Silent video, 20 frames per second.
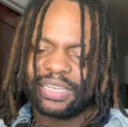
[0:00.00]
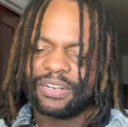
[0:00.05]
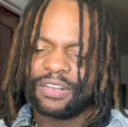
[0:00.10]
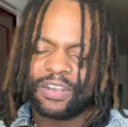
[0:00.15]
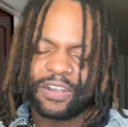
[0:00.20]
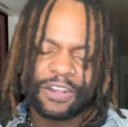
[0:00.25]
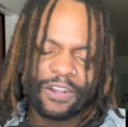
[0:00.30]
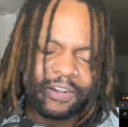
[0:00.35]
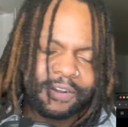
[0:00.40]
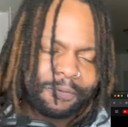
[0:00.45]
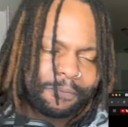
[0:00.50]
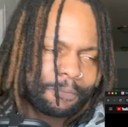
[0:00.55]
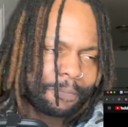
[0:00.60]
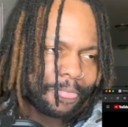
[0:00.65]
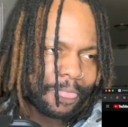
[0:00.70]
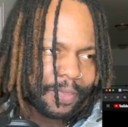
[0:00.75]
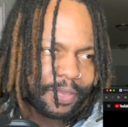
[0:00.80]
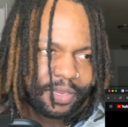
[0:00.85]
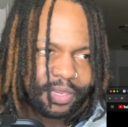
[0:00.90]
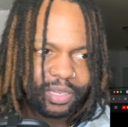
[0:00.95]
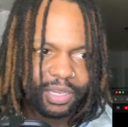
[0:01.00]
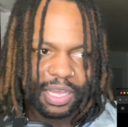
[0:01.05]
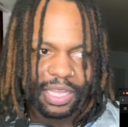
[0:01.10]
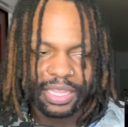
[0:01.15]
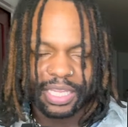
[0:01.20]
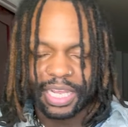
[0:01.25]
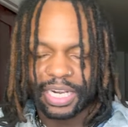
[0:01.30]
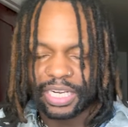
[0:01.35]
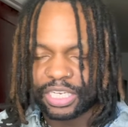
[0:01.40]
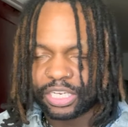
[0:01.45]
a
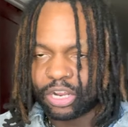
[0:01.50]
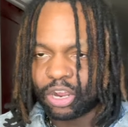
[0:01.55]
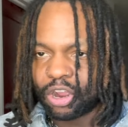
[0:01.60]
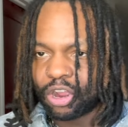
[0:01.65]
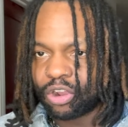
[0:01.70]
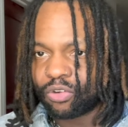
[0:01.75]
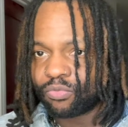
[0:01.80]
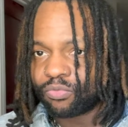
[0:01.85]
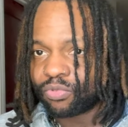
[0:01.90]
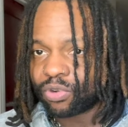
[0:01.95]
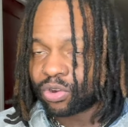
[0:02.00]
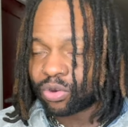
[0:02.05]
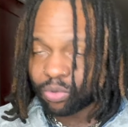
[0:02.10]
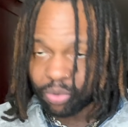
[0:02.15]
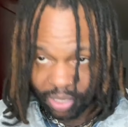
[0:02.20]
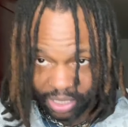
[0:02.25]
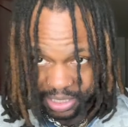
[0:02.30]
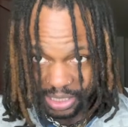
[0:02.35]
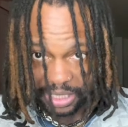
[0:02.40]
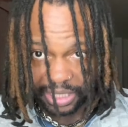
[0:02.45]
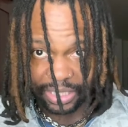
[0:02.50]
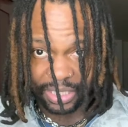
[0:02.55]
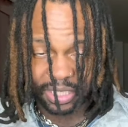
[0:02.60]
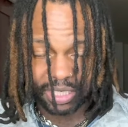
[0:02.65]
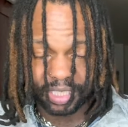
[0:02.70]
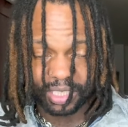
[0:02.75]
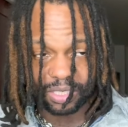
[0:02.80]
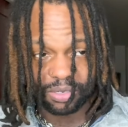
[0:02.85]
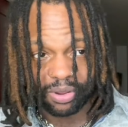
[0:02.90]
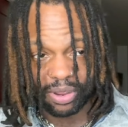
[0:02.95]
lot of y'all requested
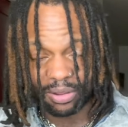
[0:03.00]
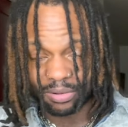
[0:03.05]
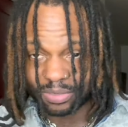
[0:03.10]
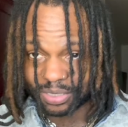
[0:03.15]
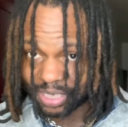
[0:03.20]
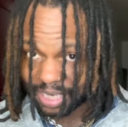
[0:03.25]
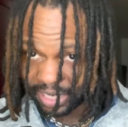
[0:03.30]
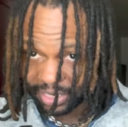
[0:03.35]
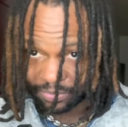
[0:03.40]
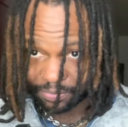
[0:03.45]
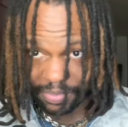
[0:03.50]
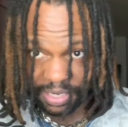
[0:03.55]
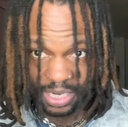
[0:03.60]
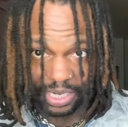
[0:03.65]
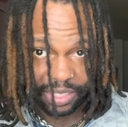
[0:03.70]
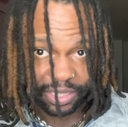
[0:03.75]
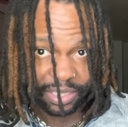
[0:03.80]
this, so I was like, man, let